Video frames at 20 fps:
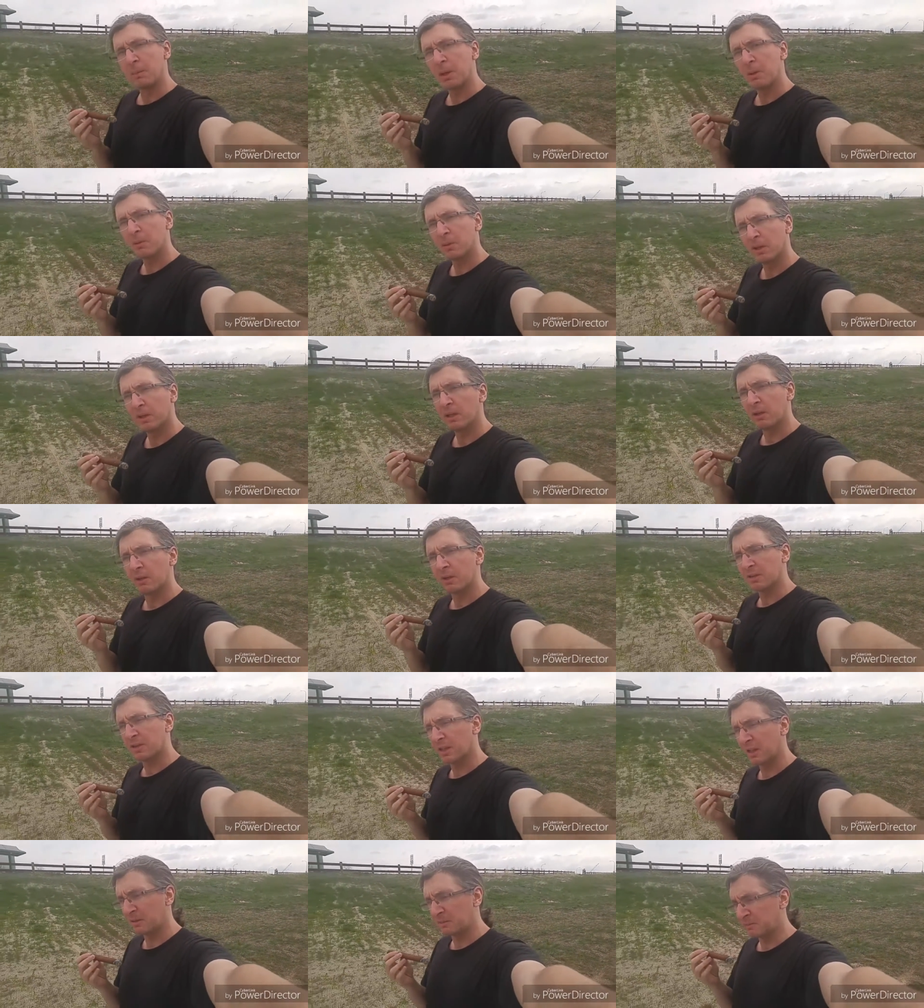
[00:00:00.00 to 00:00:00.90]
Not really
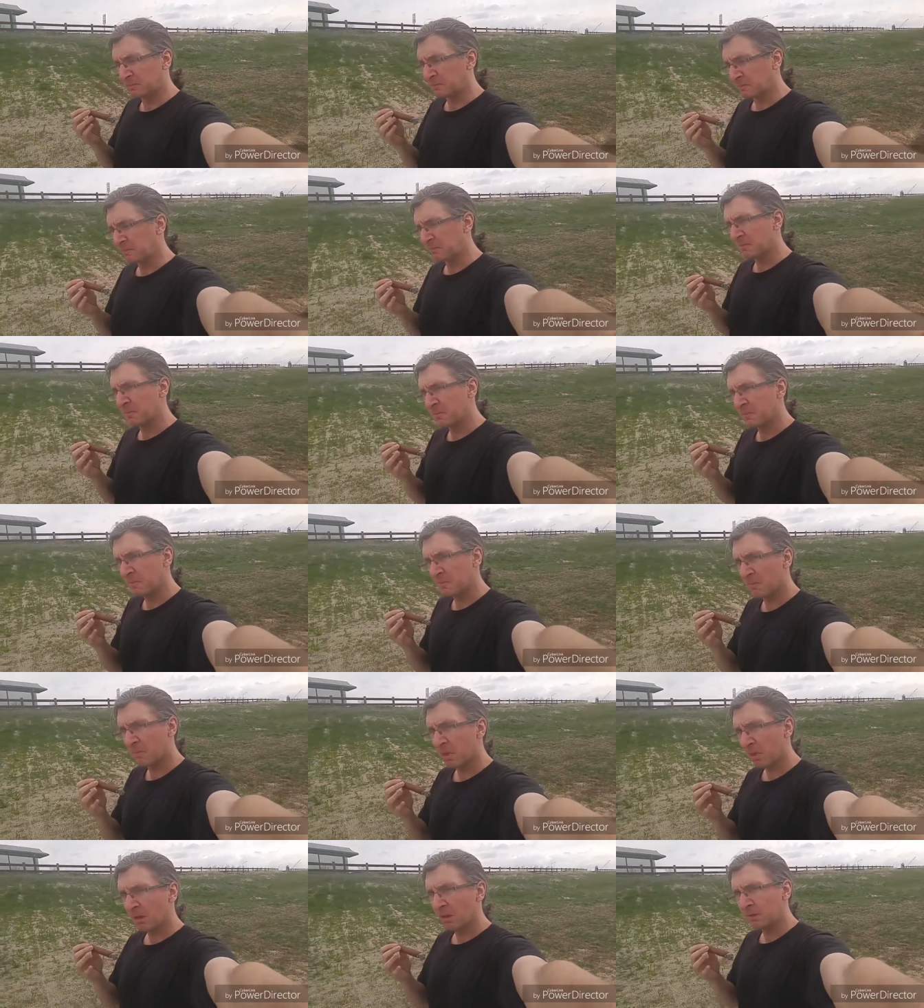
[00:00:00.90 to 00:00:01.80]
noticing
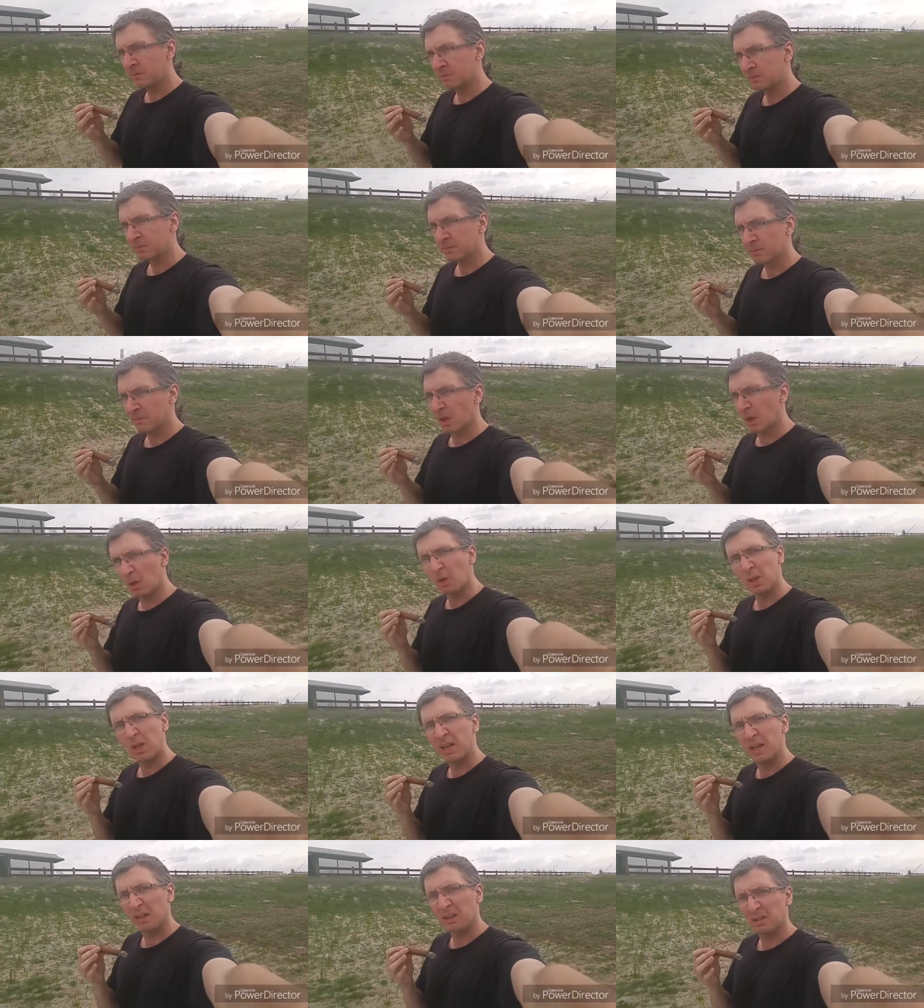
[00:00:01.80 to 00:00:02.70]
a whole
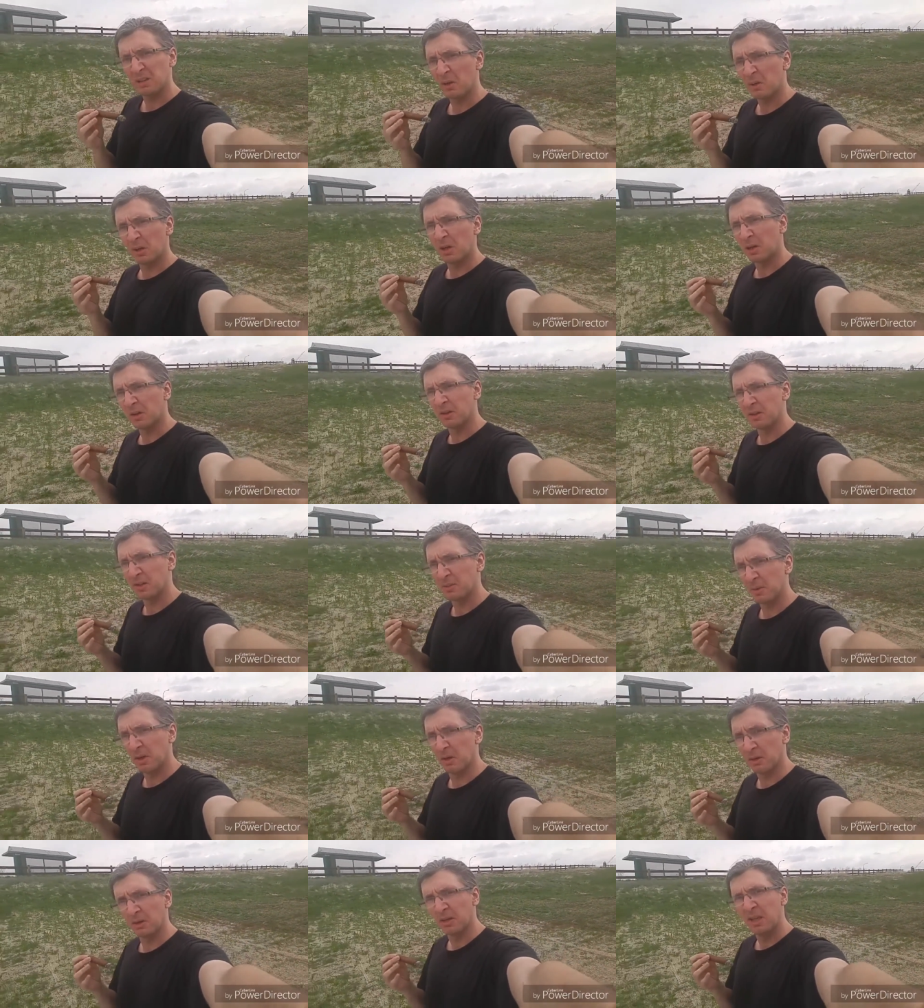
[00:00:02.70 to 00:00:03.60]
lot else going on in the
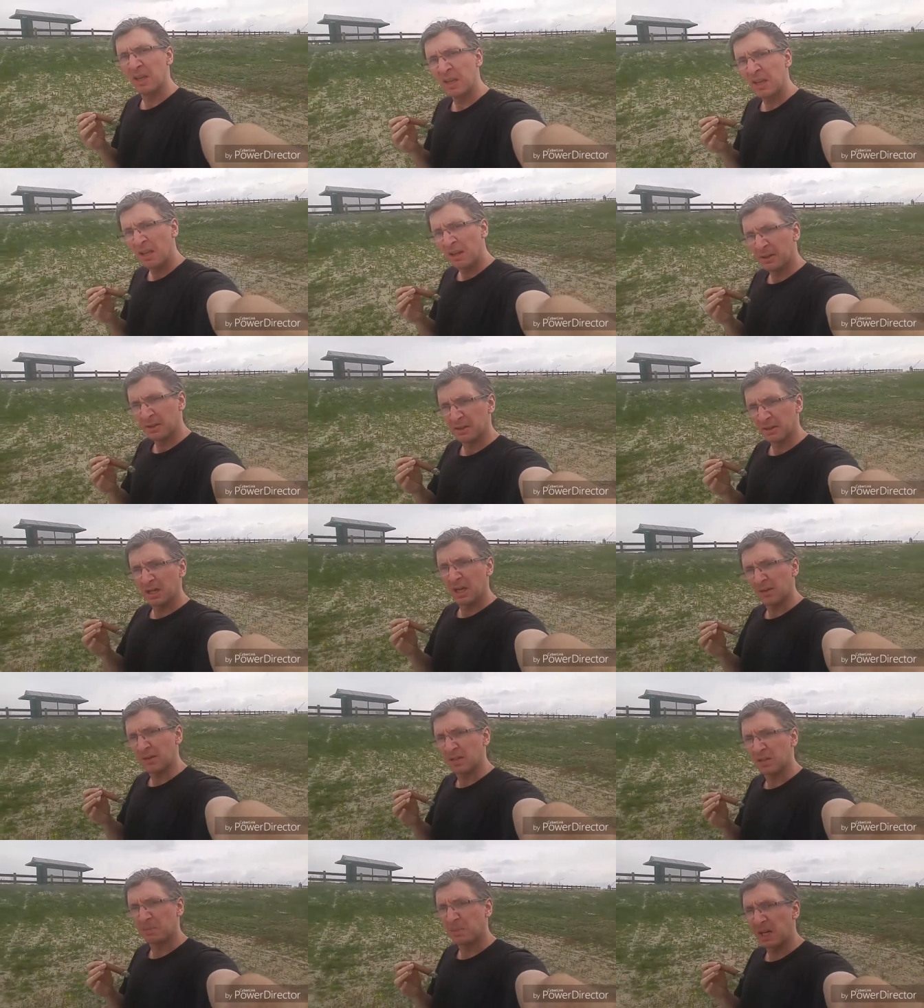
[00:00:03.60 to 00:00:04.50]
smoke. Just
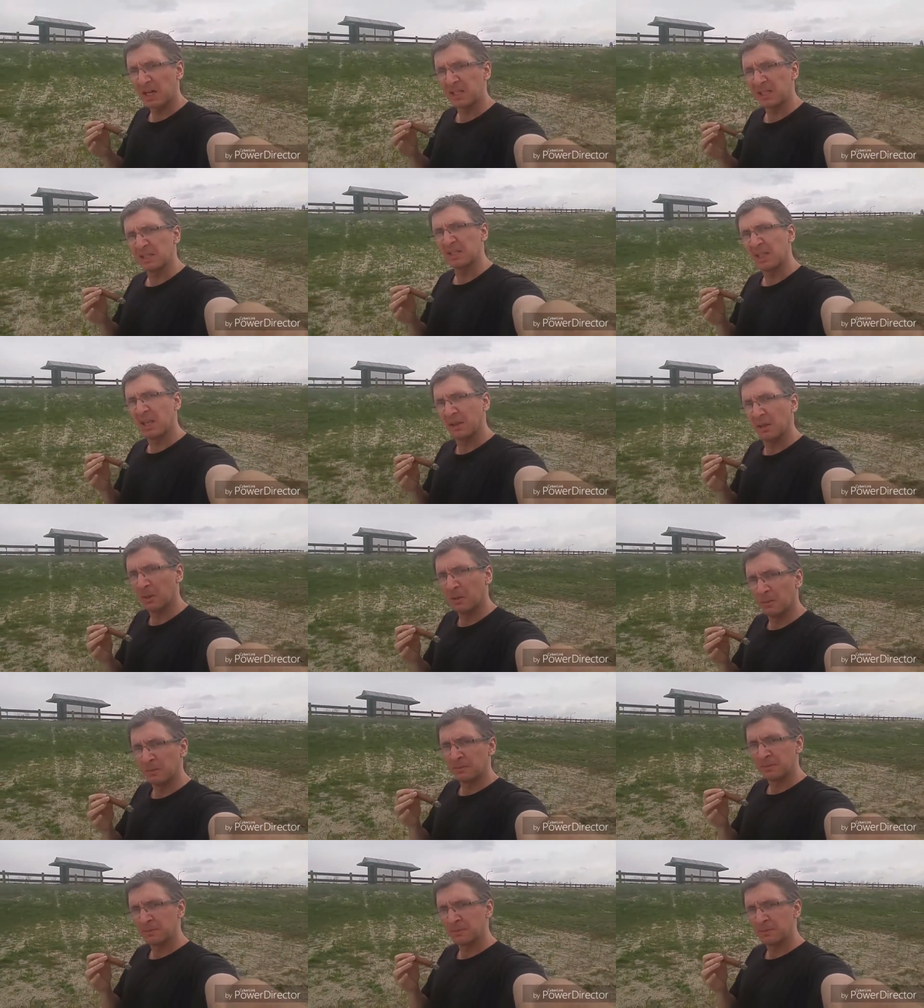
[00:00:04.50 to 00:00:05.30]
kind of spicy leather.